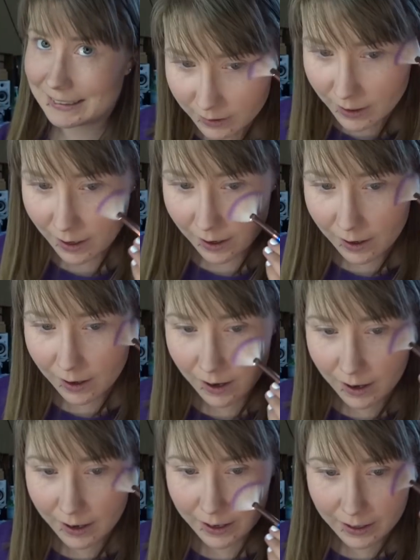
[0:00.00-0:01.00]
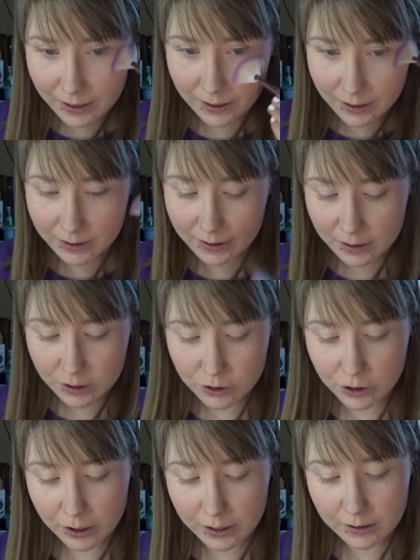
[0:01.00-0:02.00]
Yeah, I
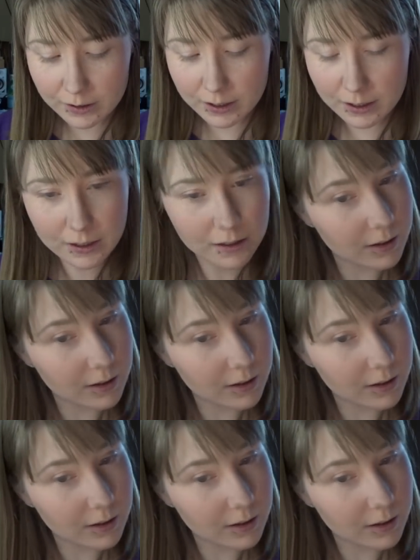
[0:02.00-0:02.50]
took it